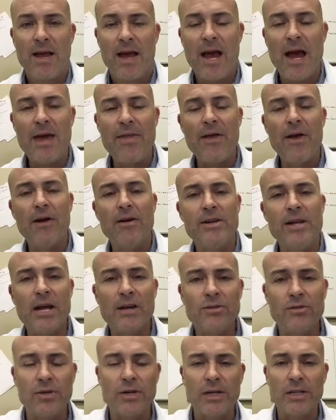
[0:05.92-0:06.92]
Hi there,
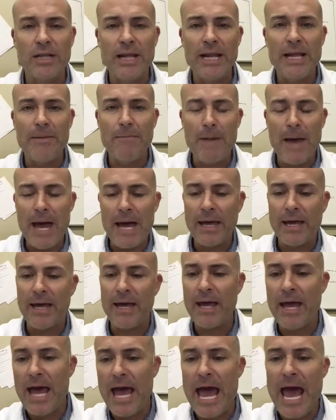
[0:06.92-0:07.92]
Dr. Coletti back
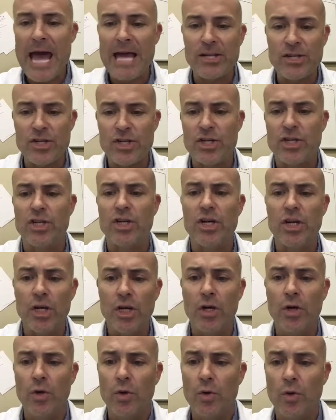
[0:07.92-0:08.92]
at
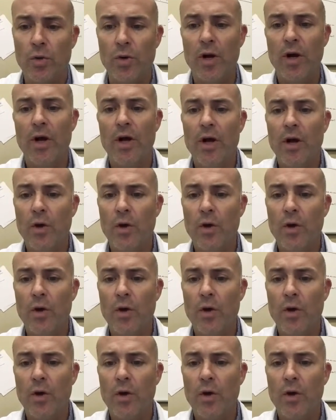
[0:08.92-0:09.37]
you